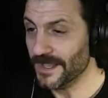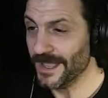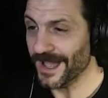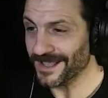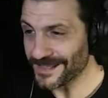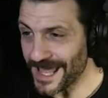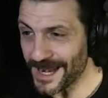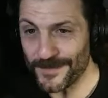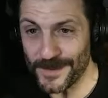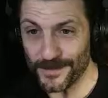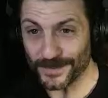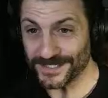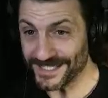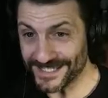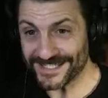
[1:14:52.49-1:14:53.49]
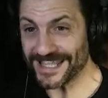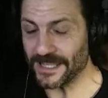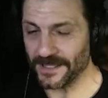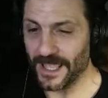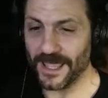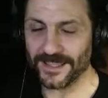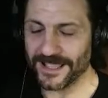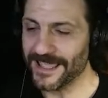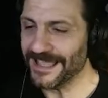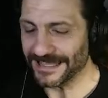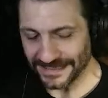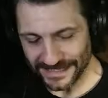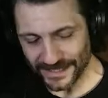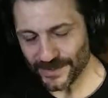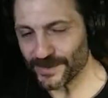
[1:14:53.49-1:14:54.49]
A lot of people like
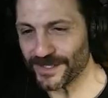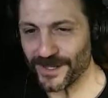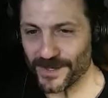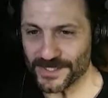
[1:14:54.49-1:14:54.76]
literally.